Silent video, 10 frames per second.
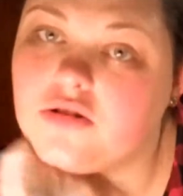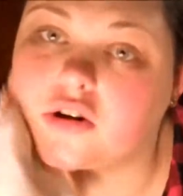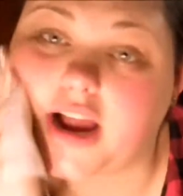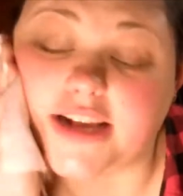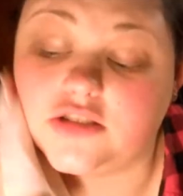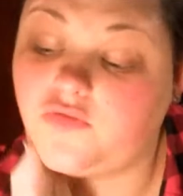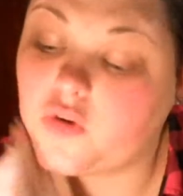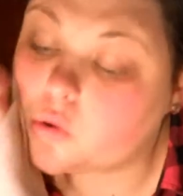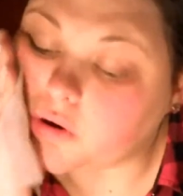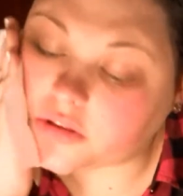or as
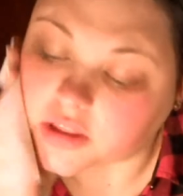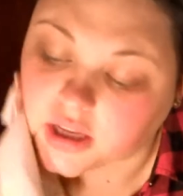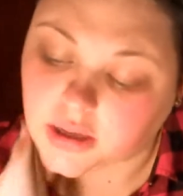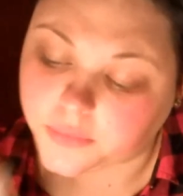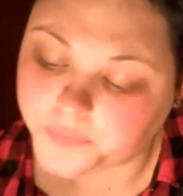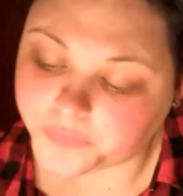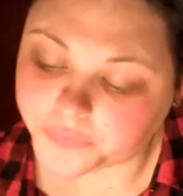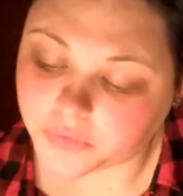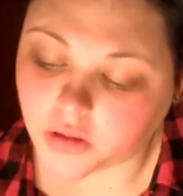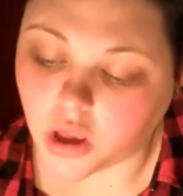for the
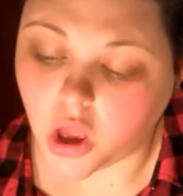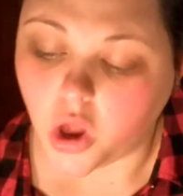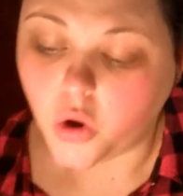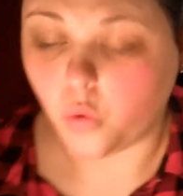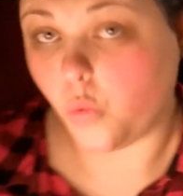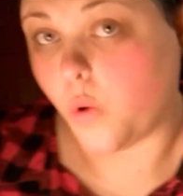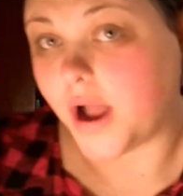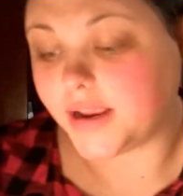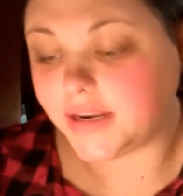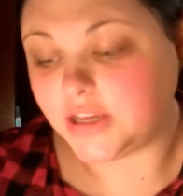
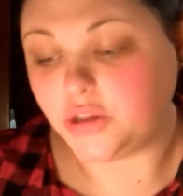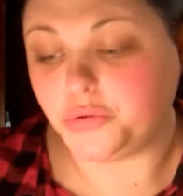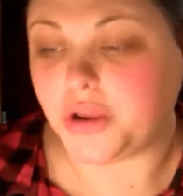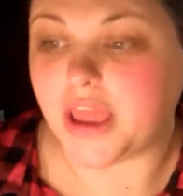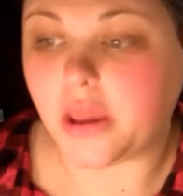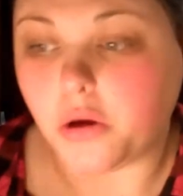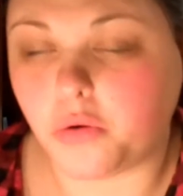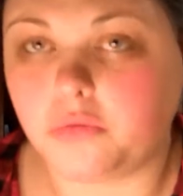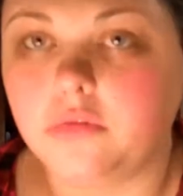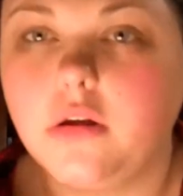winding you
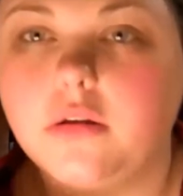down,